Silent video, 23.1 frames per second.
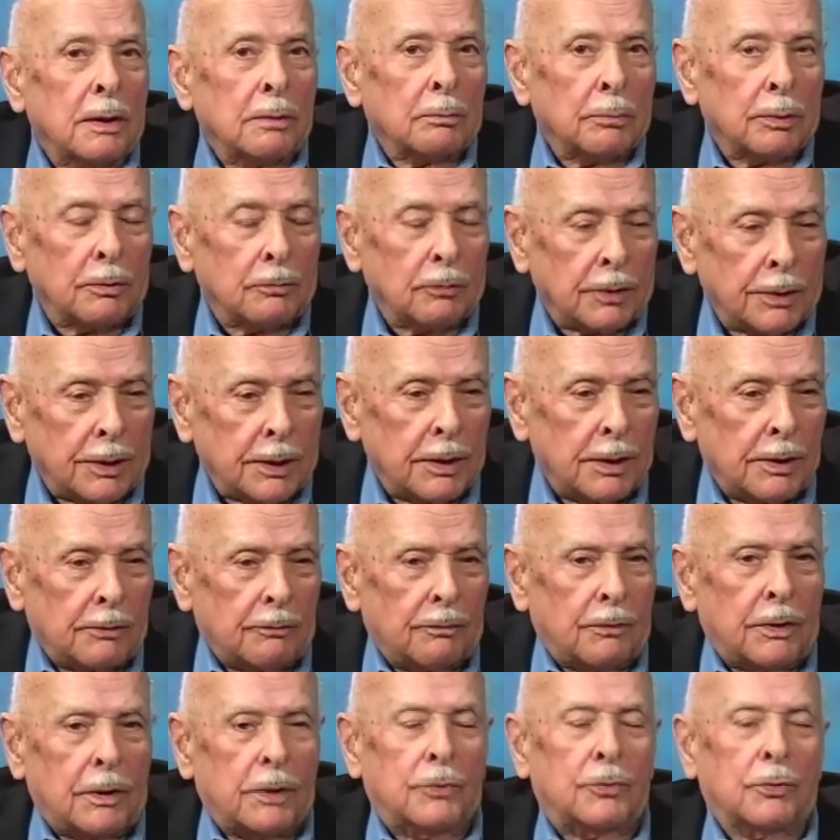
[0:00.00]
but with
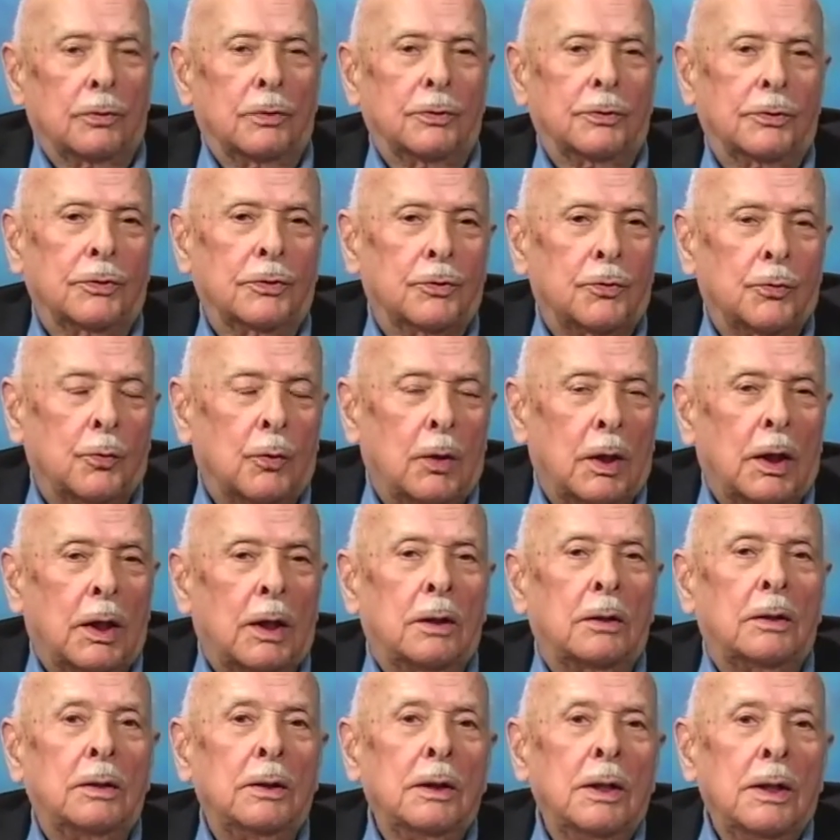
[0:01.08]
individuals as
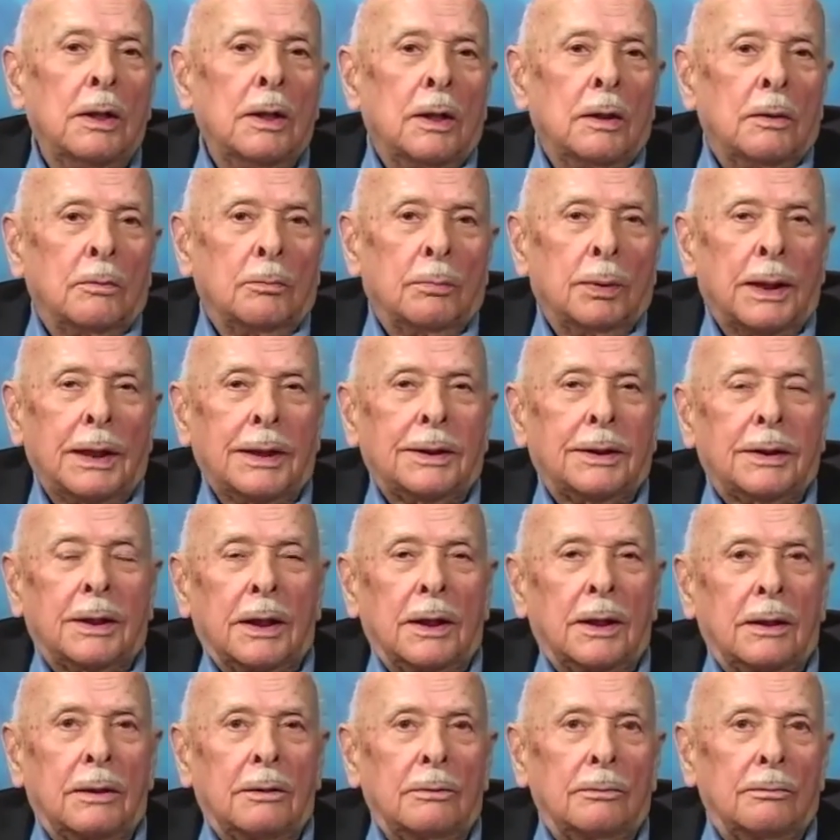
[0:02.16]
well. But
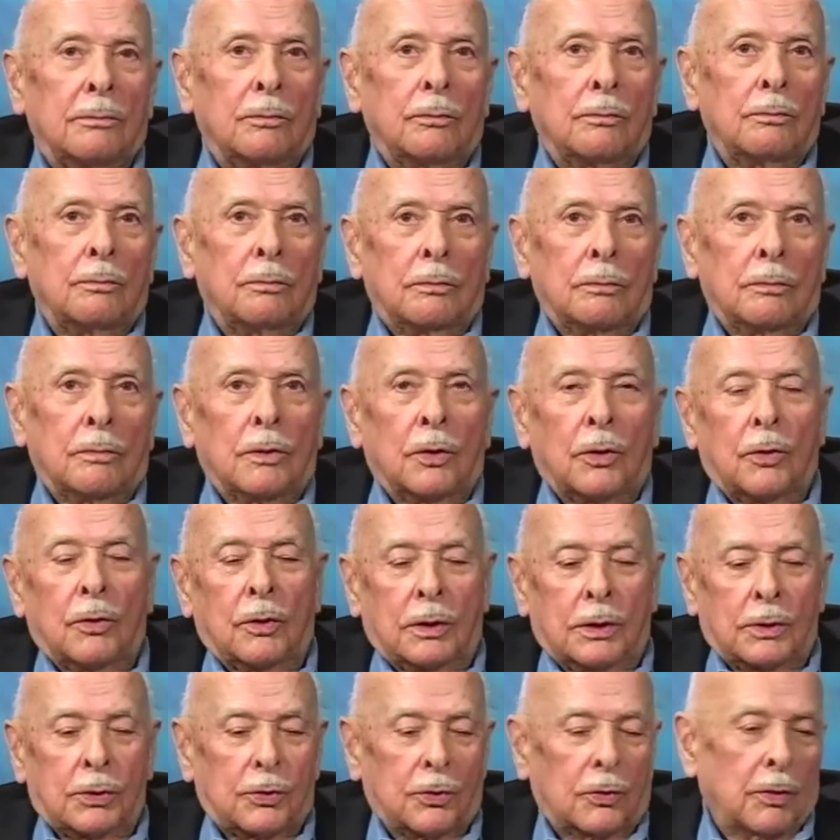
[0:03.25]

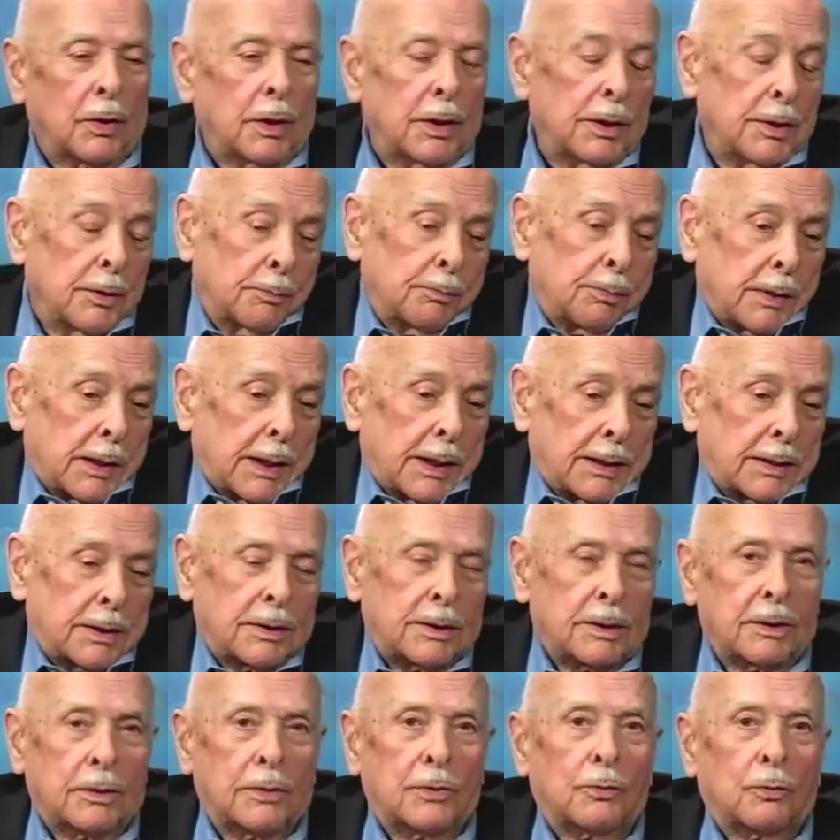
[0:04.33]
Lower Shore
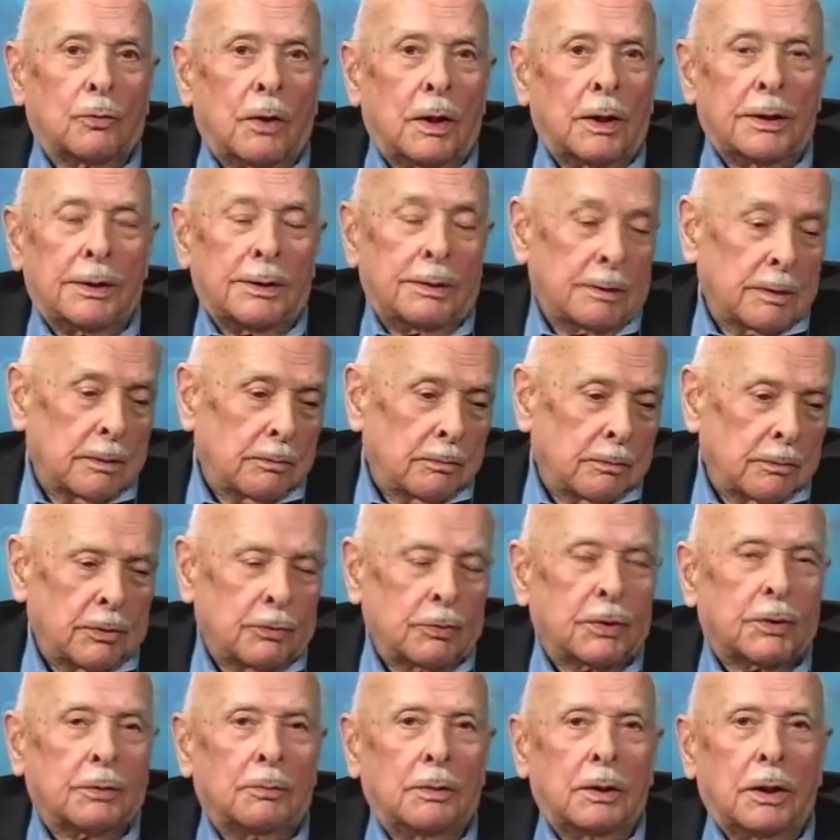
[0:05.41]
Enterprises is one. It
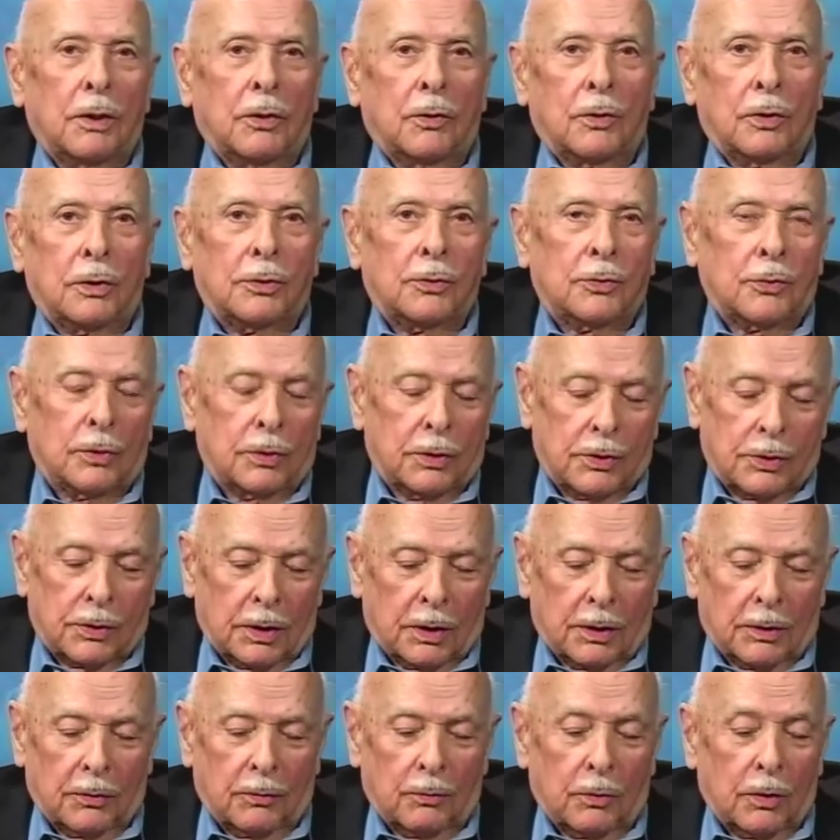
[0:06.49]
used to be Lower Shore
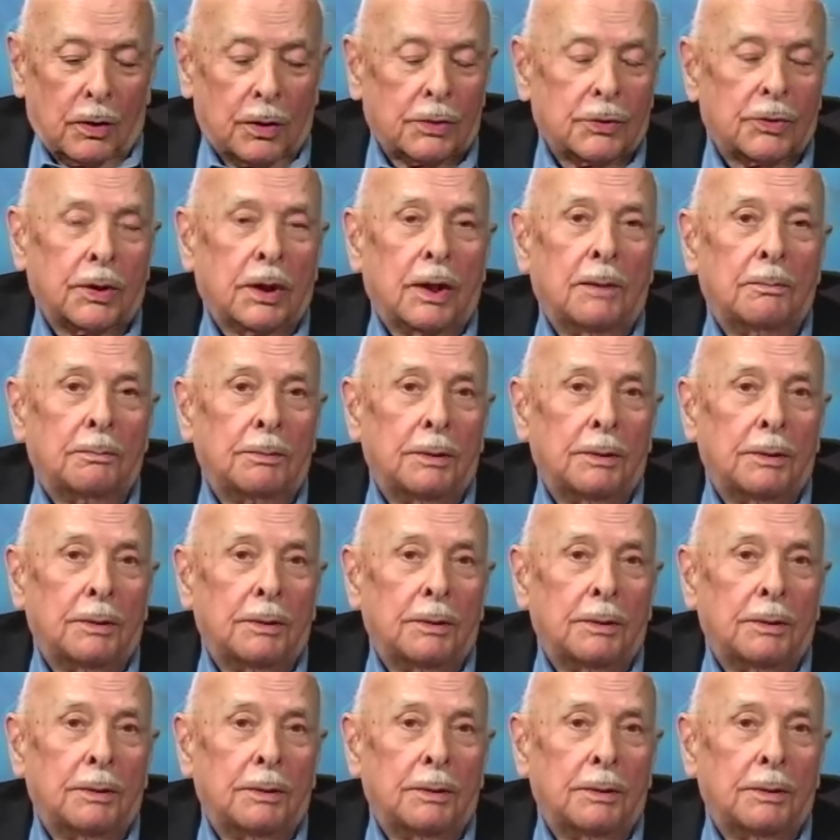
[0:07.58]
Sheltered Workshop.